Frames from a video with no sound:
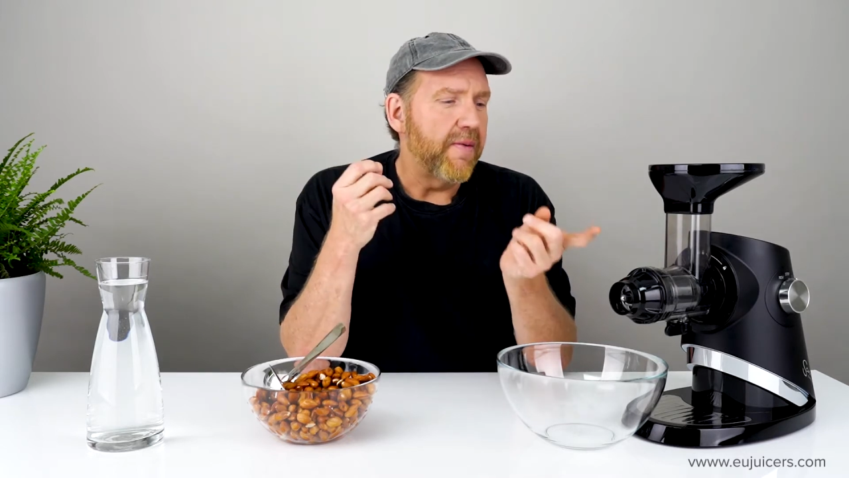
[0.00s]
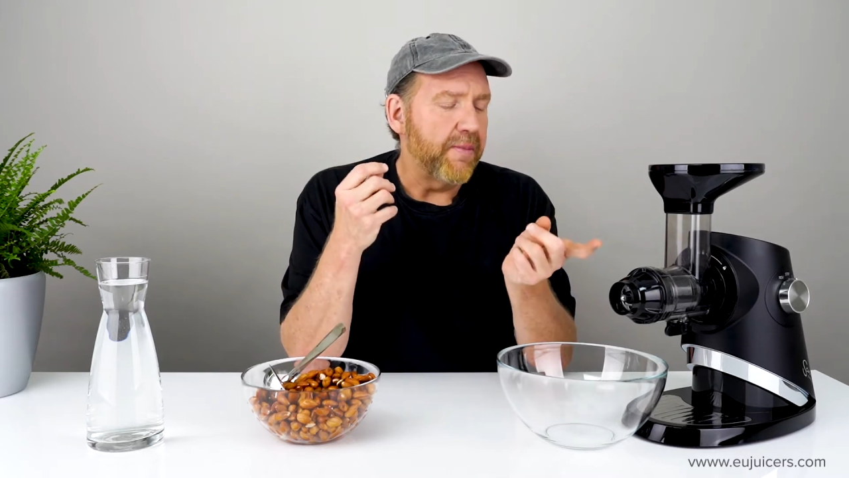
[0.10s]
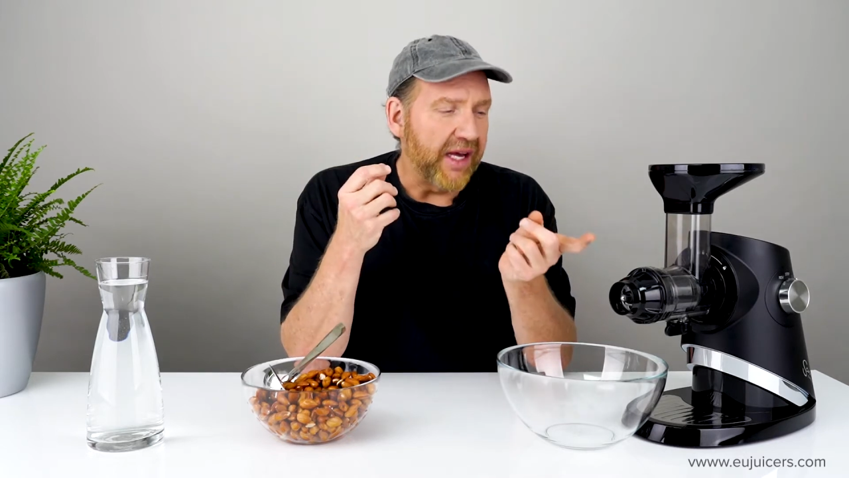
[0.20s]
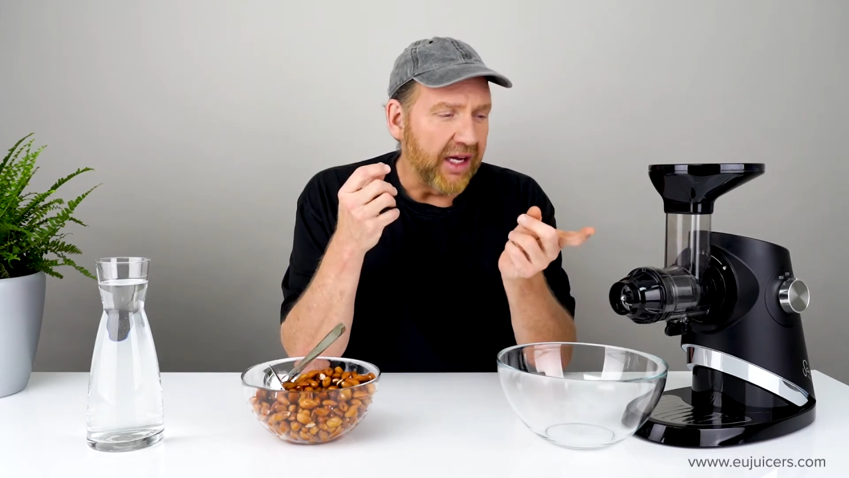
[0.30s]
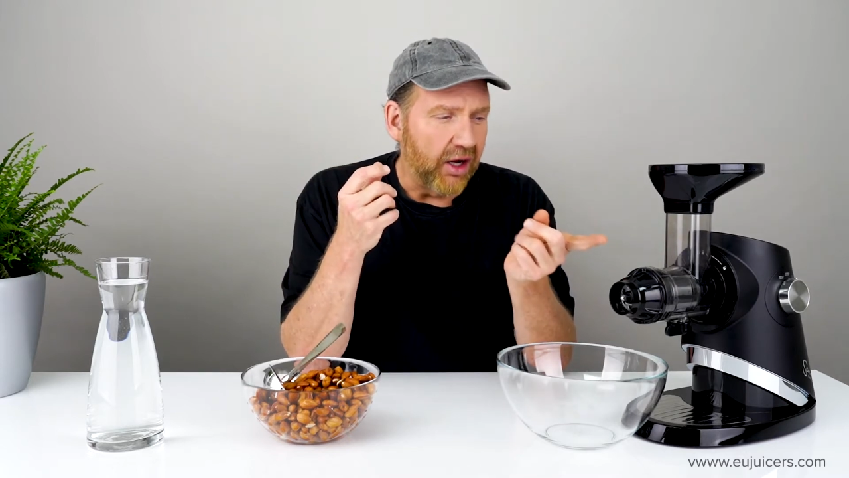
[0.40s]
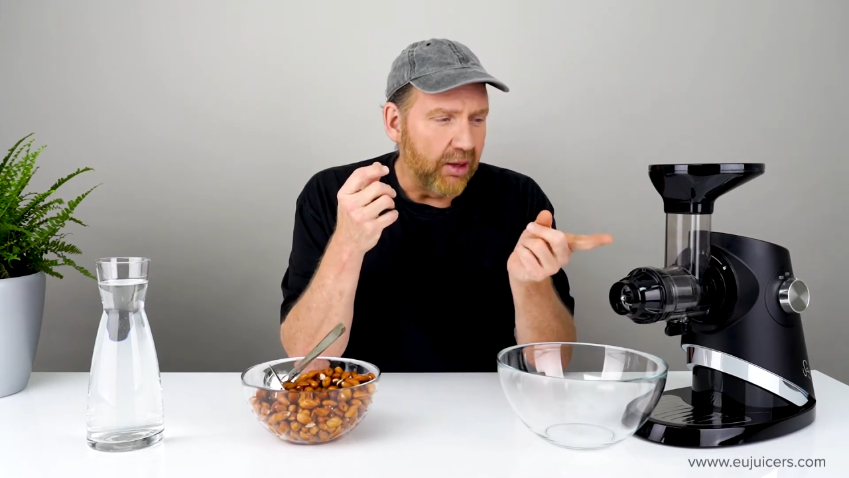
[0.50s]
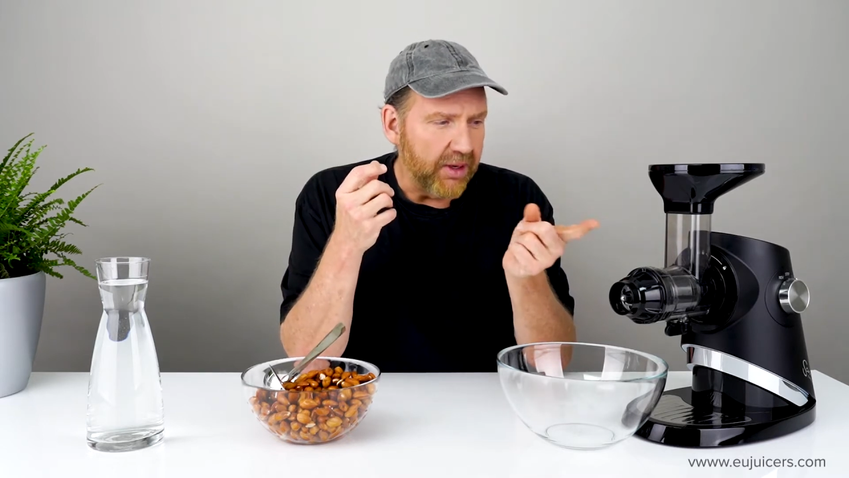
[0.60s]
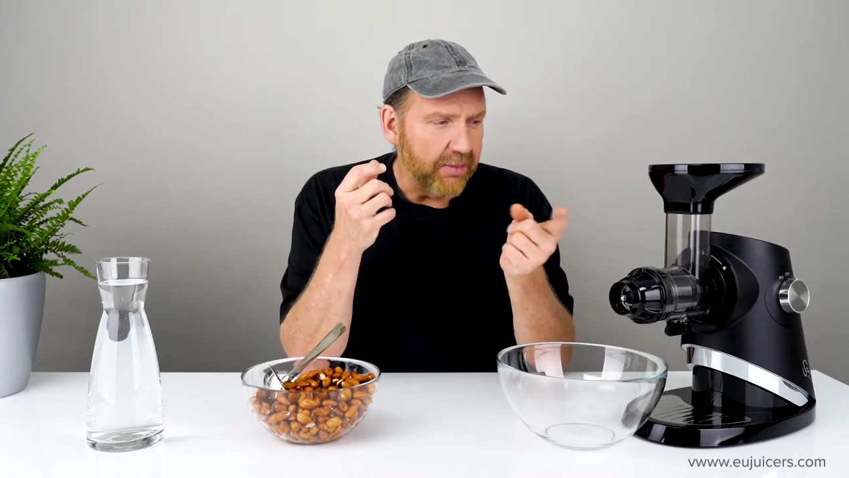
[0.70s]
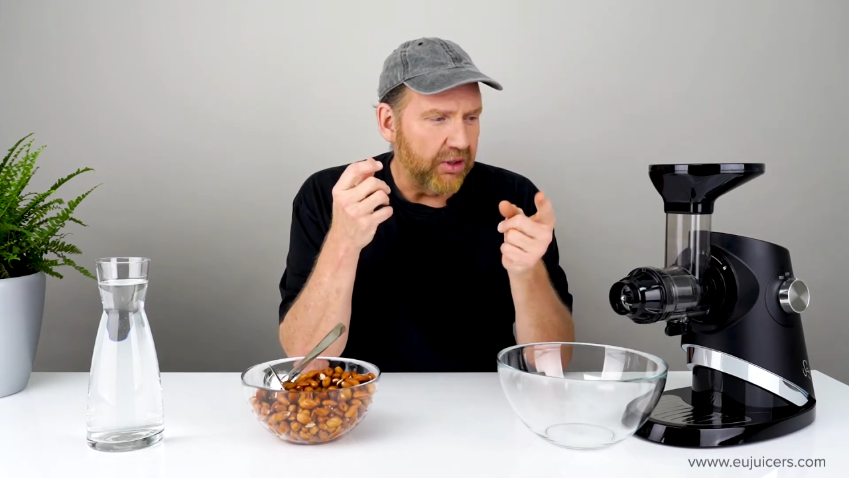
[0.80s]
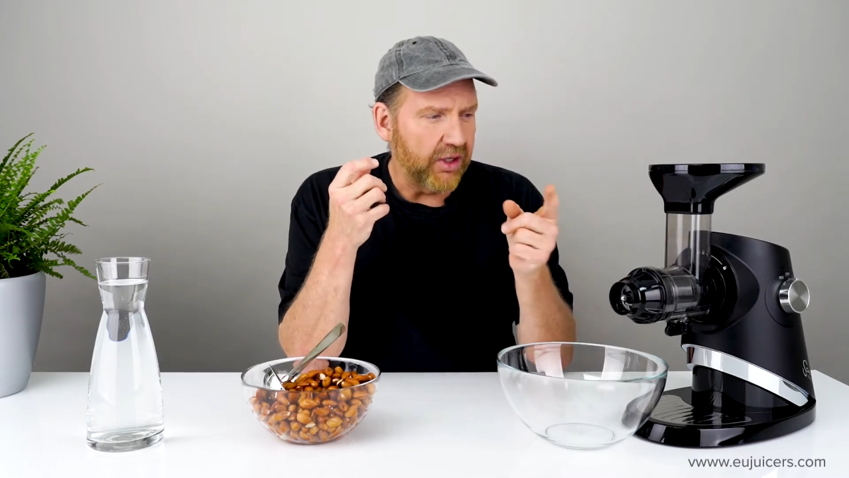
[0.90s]
Making
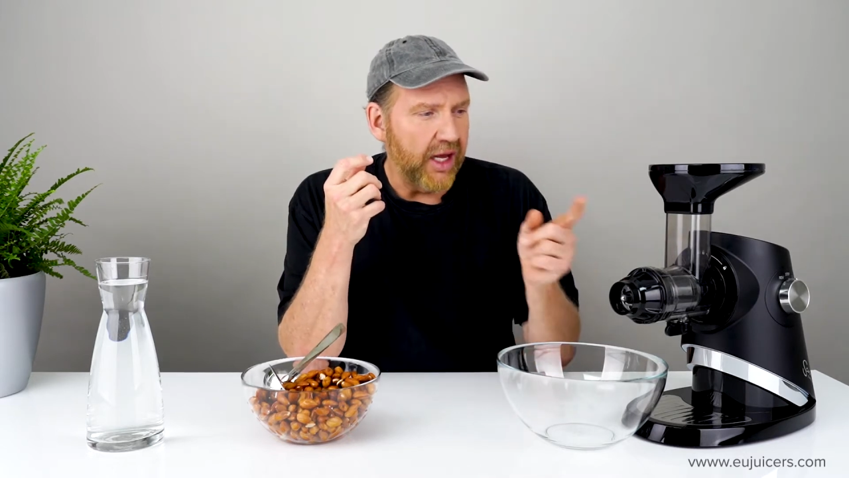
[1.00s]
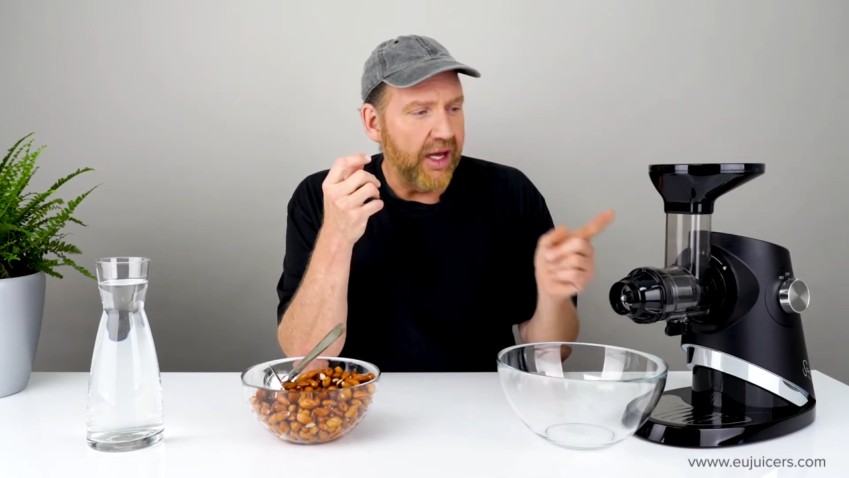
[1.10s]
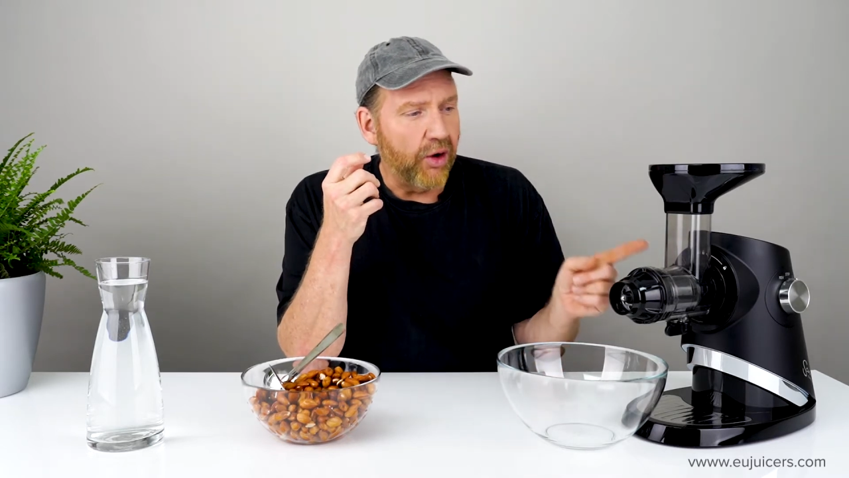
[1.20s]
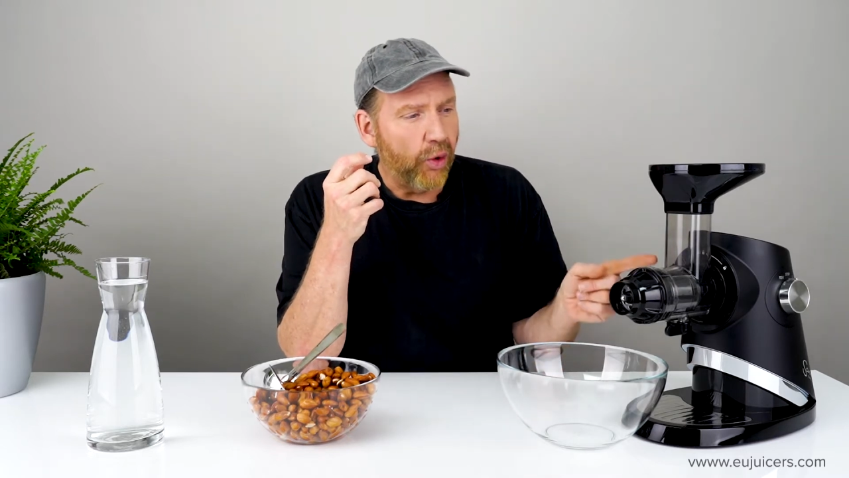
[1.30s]
almond milk in a